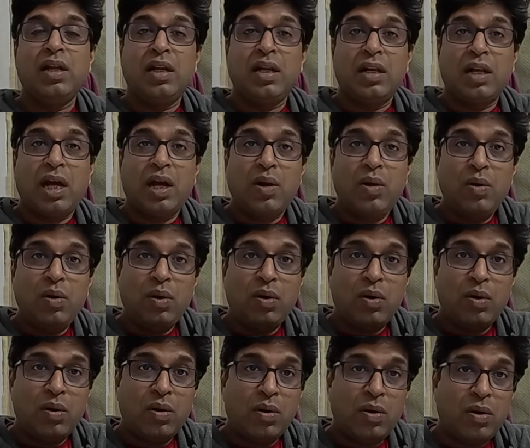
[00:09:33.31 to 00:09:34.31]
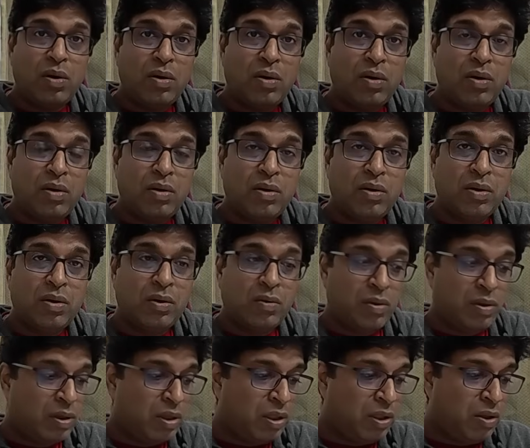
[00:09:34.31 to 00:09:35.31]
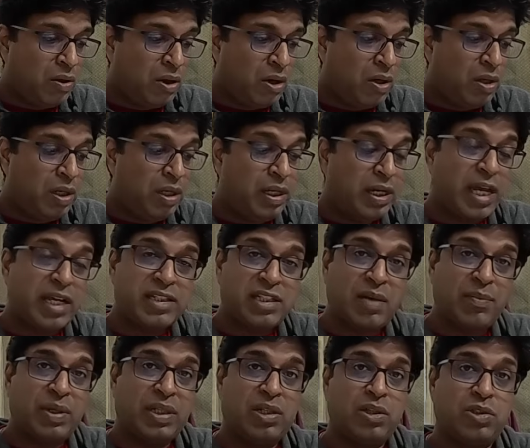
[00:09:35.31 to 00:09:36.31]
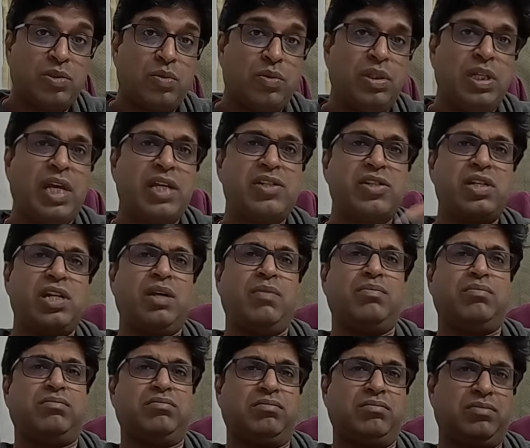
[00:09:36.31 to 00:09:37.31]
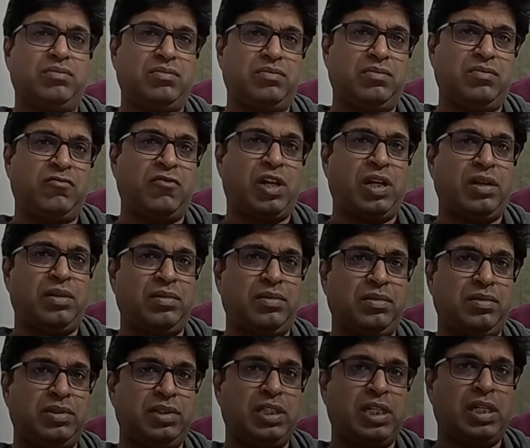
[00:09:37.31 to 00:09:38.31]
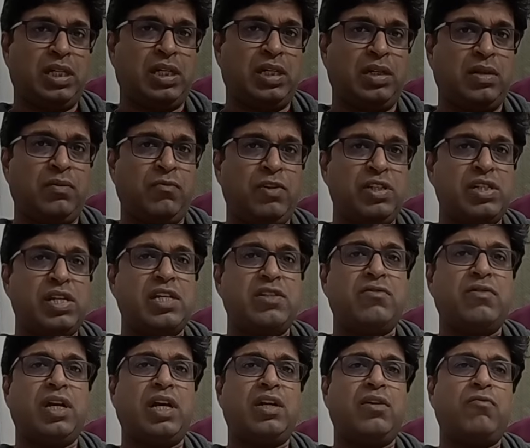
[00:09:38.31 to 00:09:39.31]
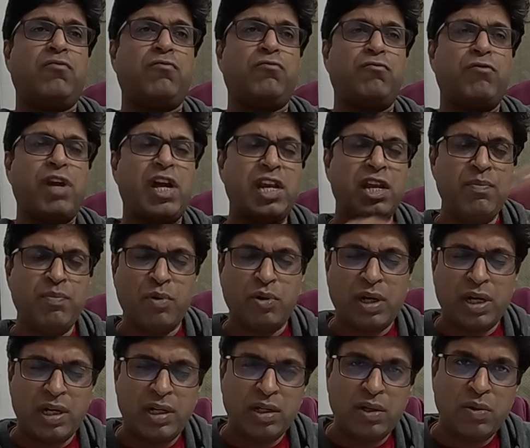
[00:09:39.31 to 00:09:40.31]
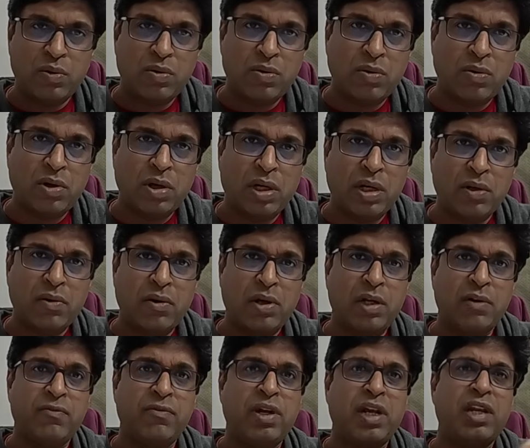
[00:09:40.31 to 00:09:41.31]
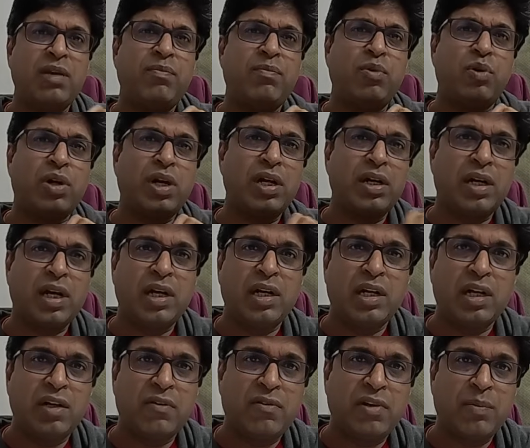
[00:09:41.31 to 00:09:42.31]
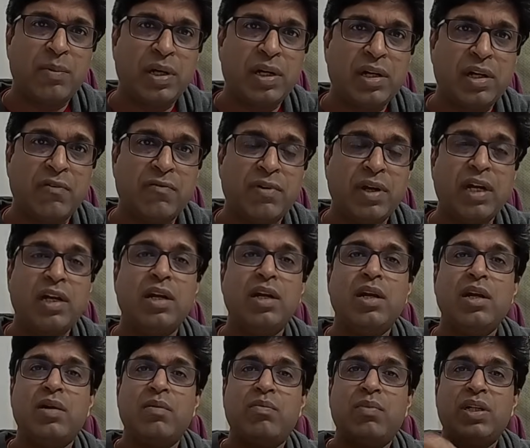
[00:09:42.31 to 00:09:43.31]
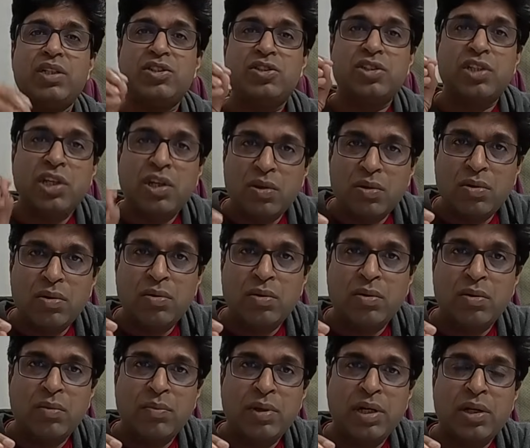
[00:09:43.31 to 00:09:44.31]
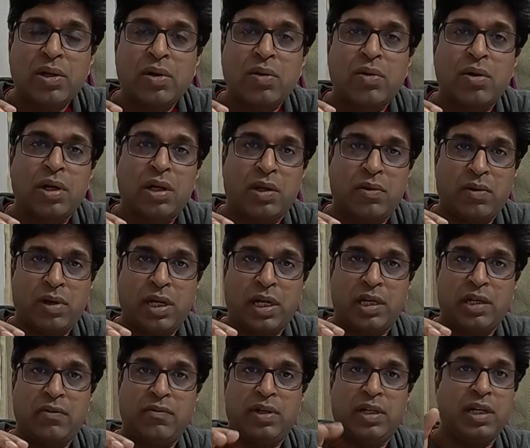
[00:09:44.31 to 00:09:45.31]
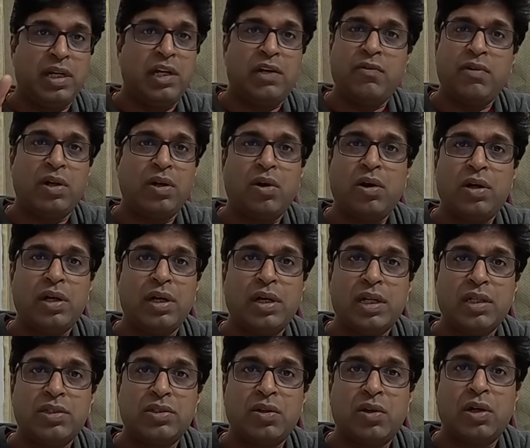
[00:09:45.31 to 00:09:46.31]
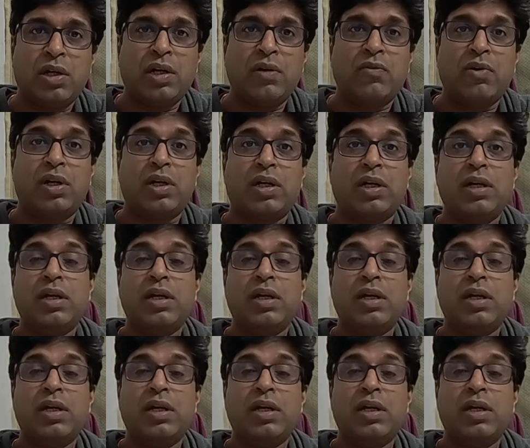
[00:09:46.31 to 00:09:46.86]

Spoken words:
Now, your dexamethasone, the extreme one, which has very potent glucocorticoid, very potent anti-inflammatory effect, but zero mineralocorticoid activity. It will not retain salt and water.